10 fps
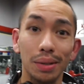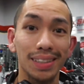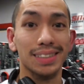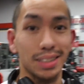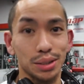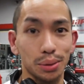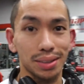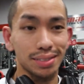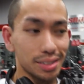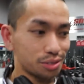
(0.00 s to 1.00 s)
addicted to
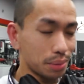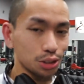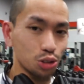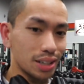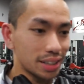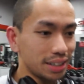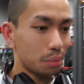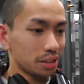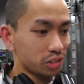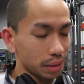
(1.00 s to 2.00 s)
it. It's my drug,
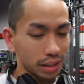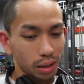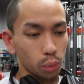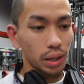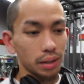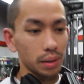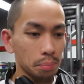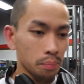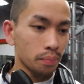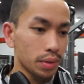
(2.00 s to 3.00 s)
it's my getaway.
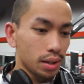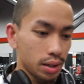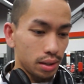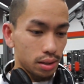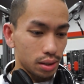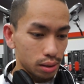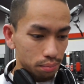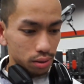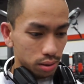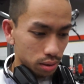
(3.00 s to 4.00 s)
And I